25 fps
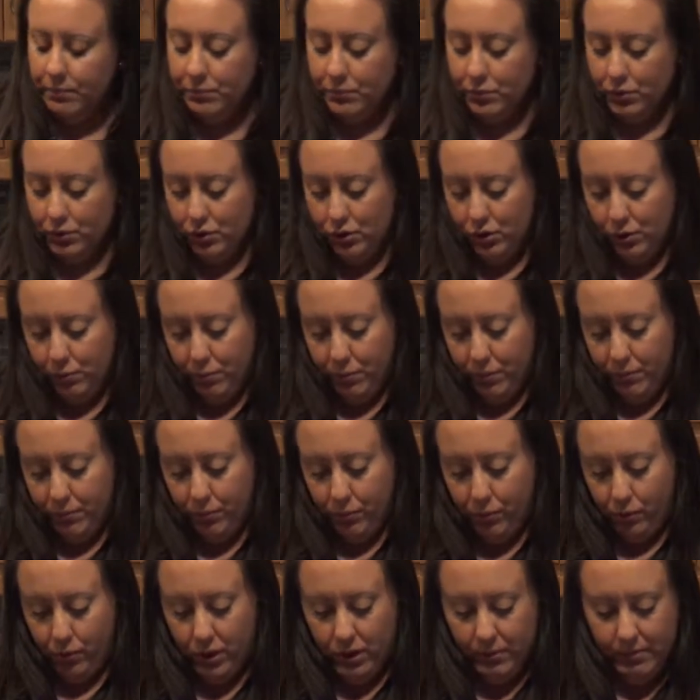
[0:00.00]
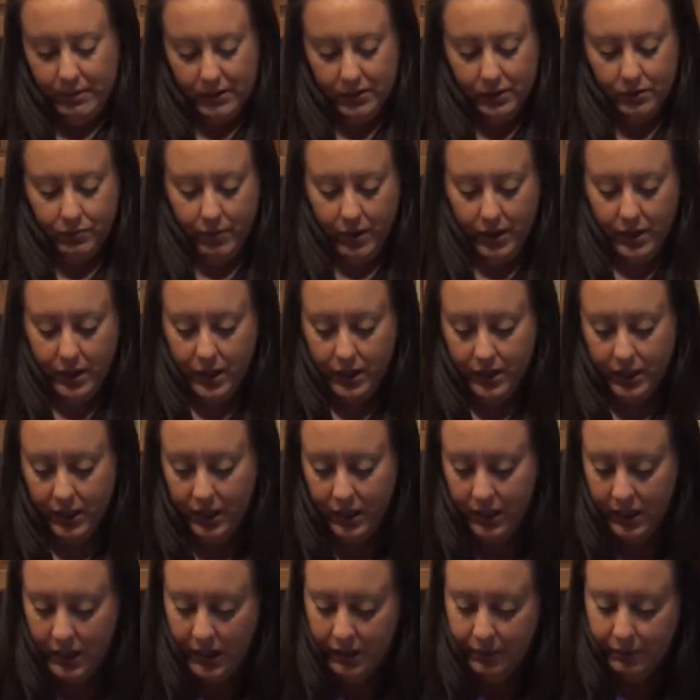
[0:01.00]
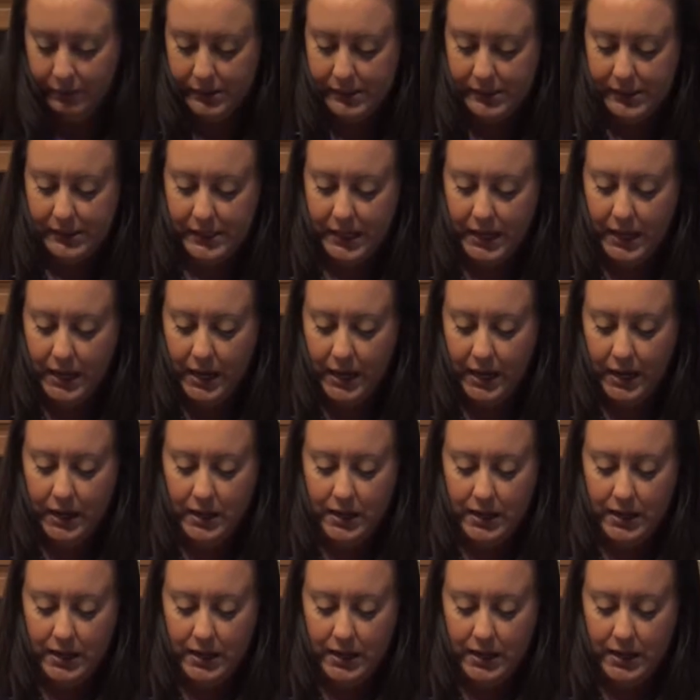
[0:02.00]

Super important about the red onion, I would say,